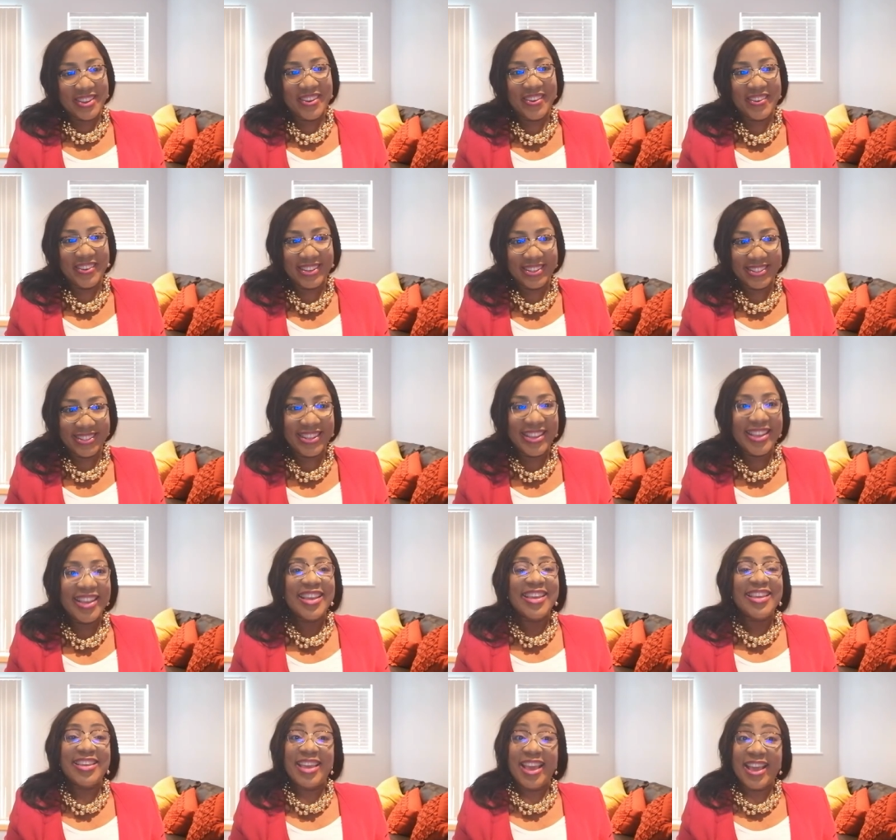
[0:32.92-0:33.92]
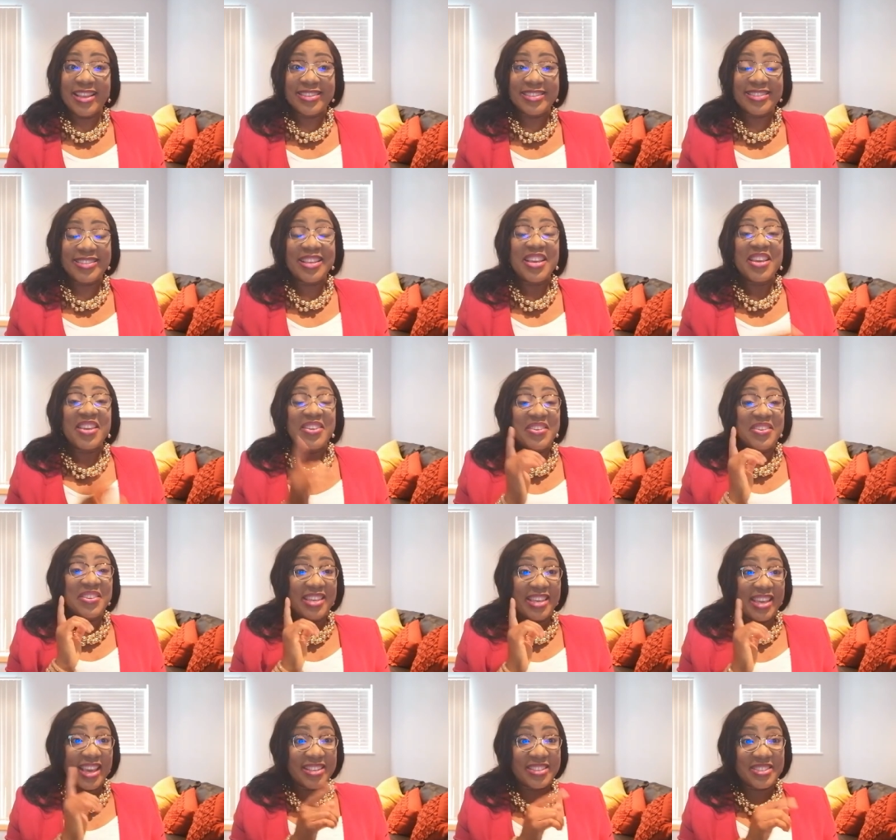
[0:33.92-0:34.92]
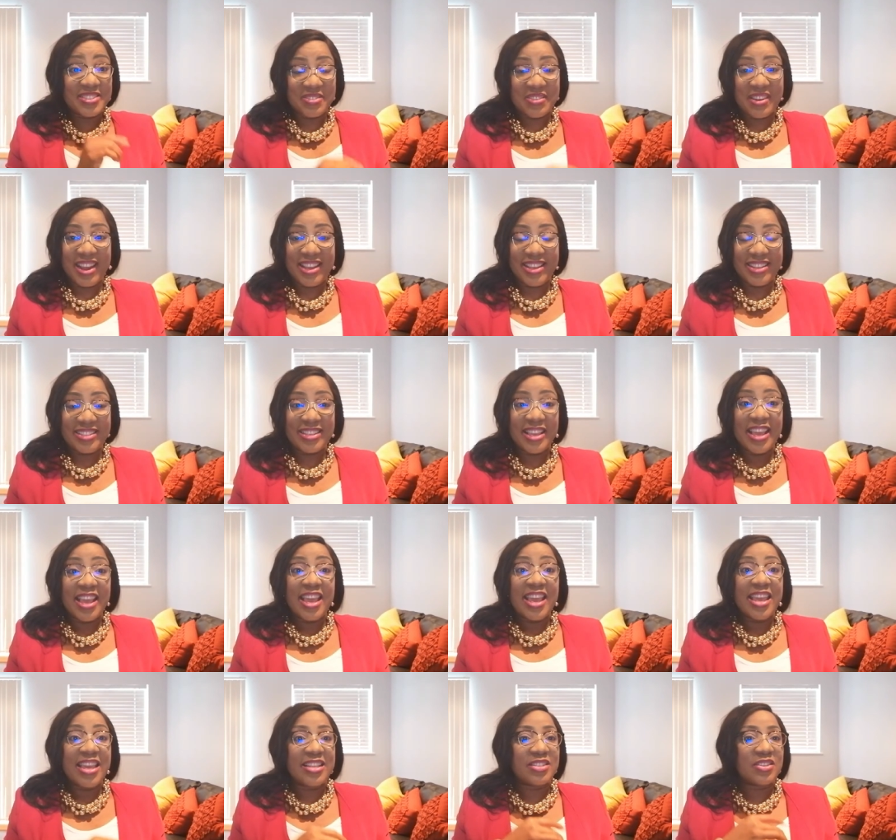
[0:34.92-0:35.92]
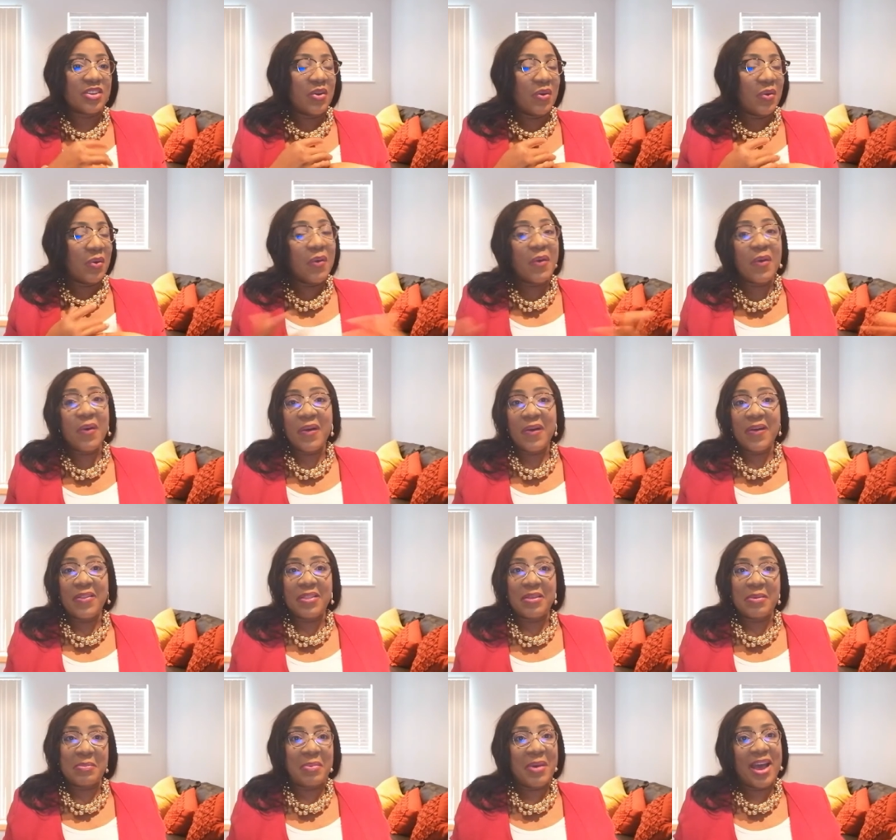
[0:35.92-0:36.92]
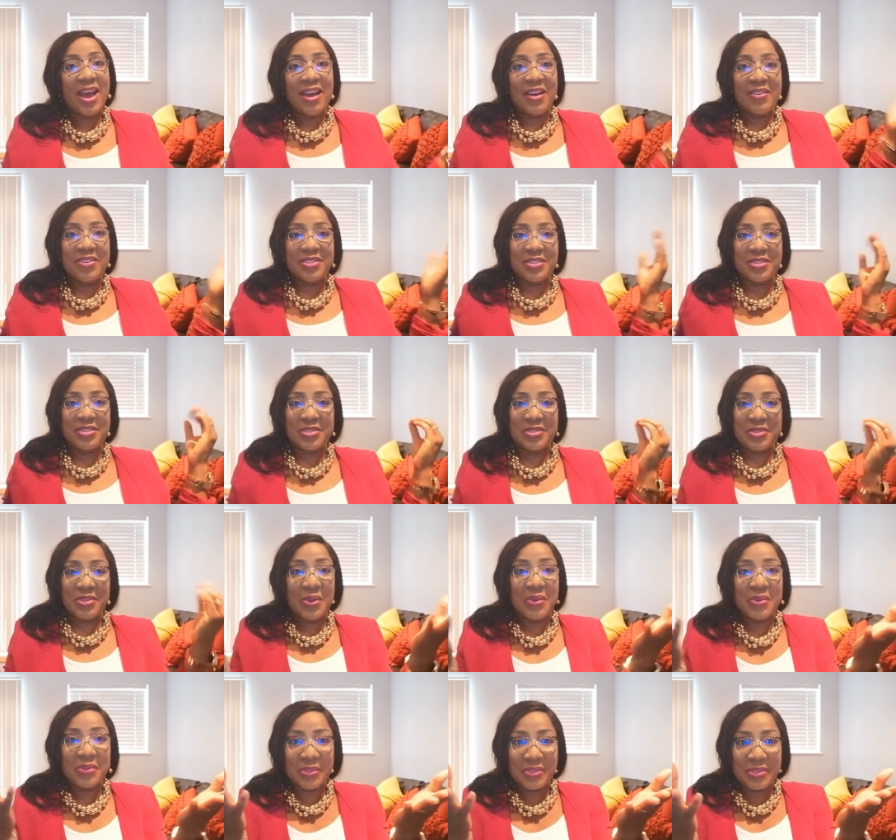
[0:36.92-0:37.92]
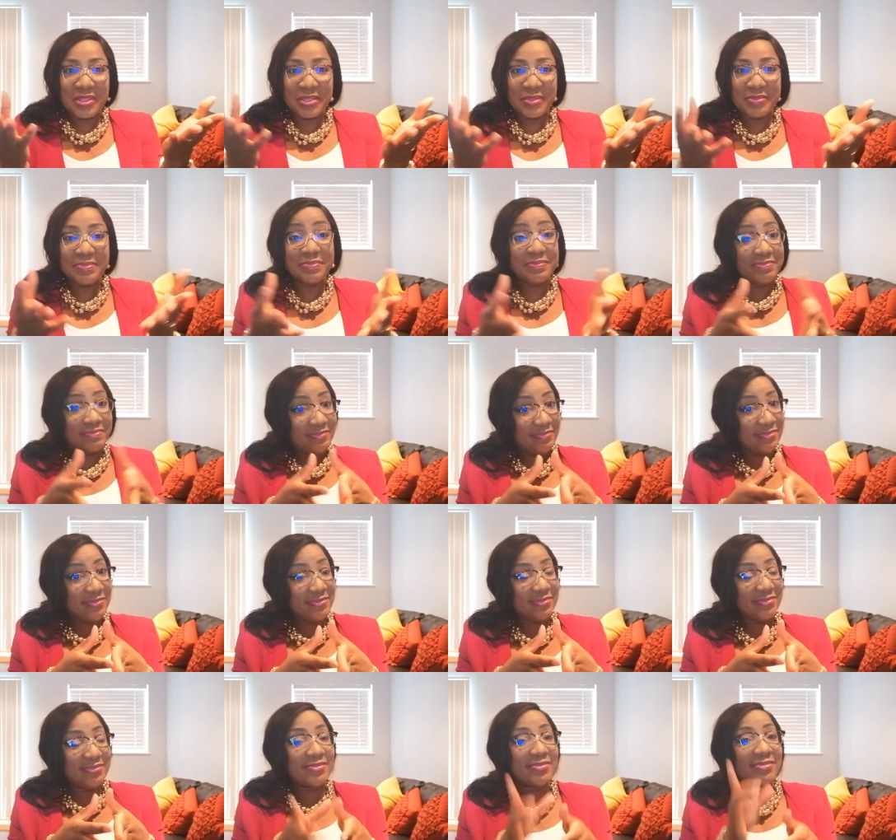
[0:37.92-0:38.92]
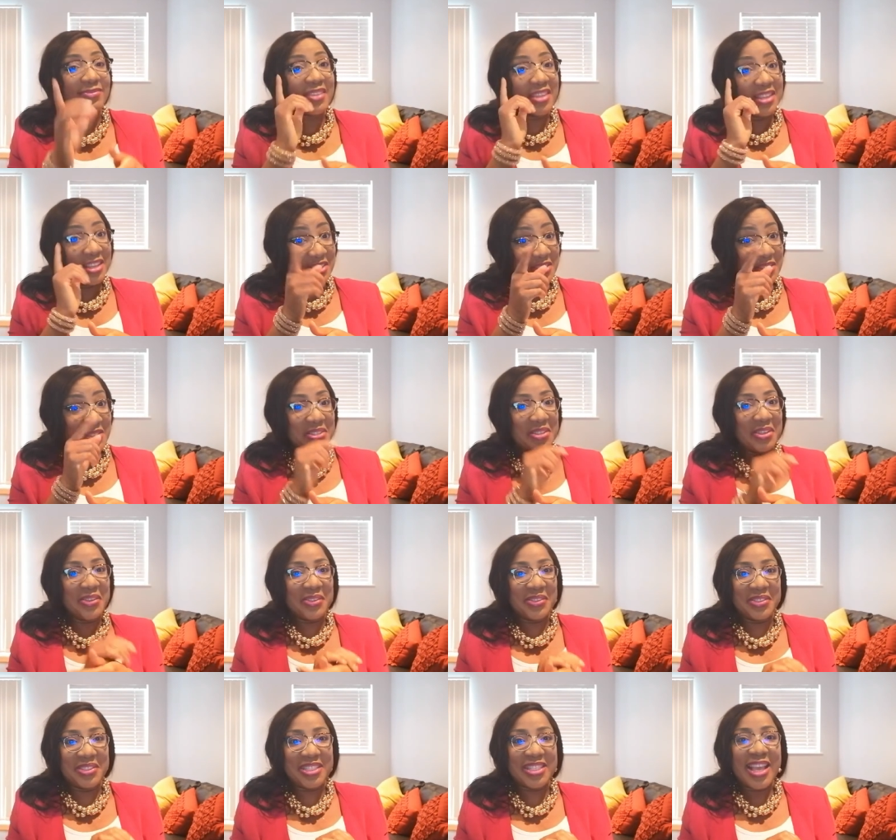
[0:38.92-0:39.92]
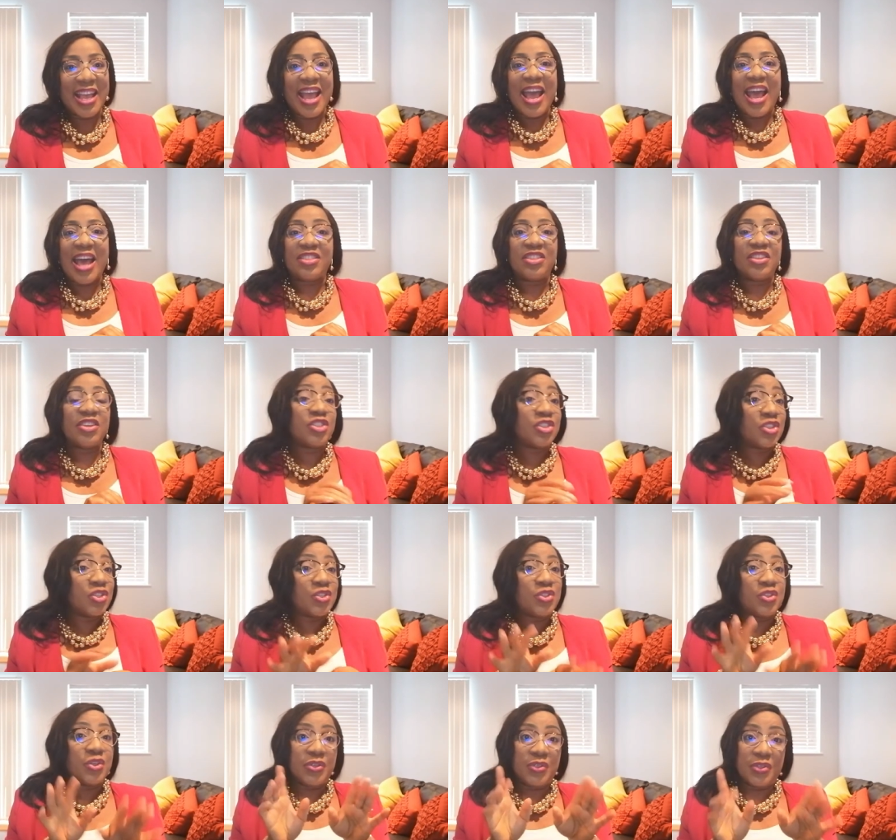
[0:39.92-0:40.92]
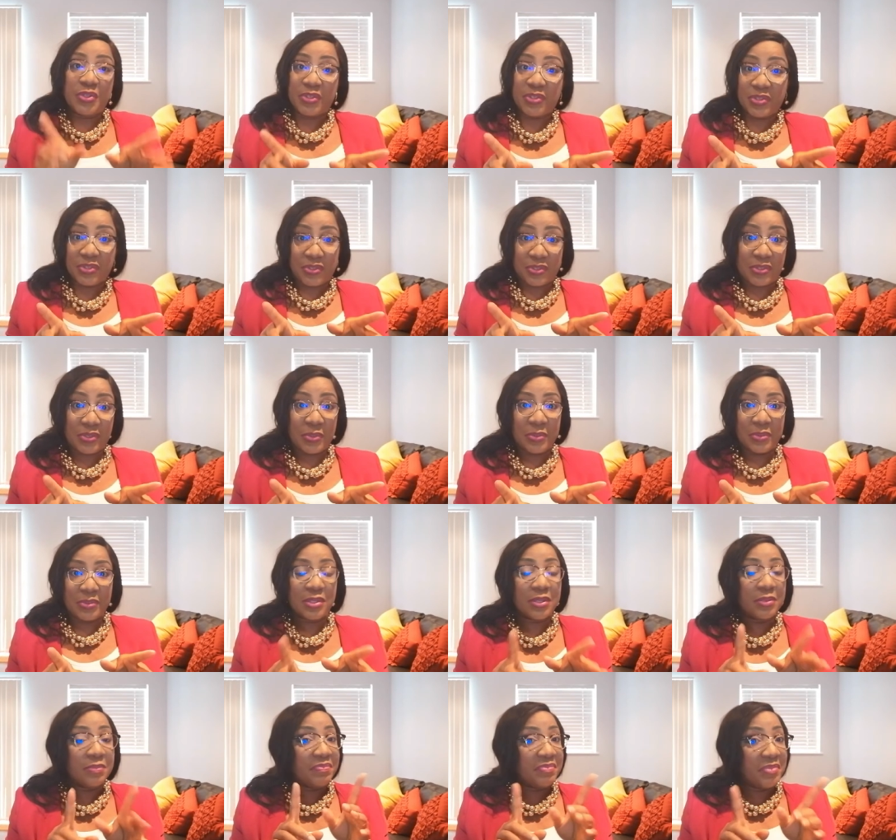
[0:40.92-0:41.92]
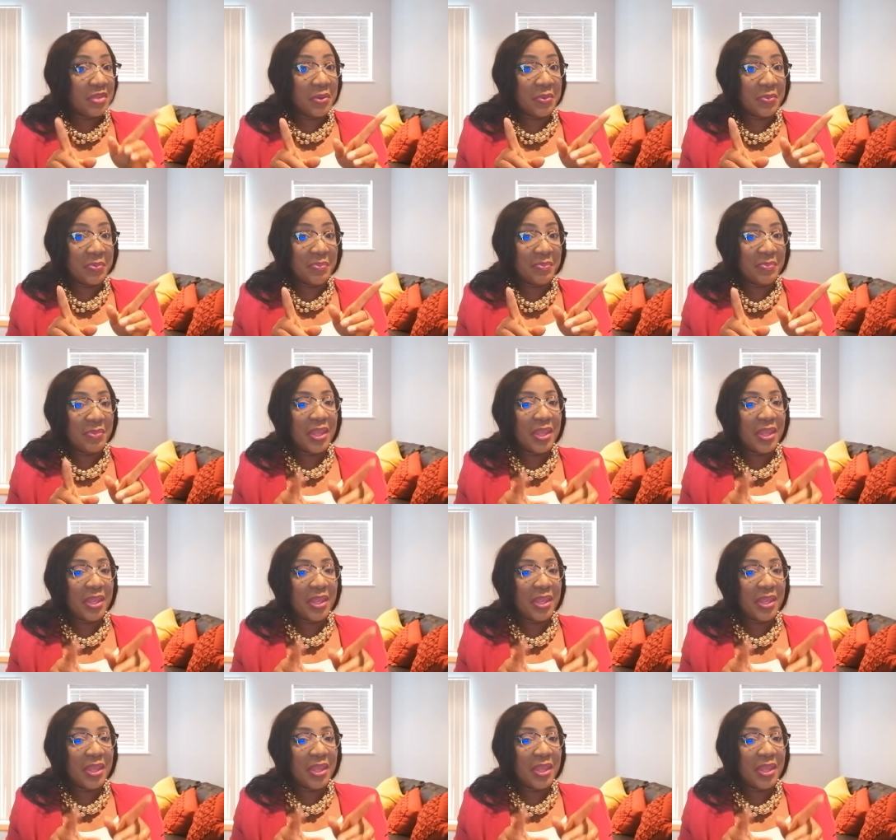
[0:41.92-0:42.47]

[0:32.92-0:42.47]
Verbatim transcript: on. Yes, you guessed right. It's all about salt. Mm-hmm. Salt. And not just your usual salt. No,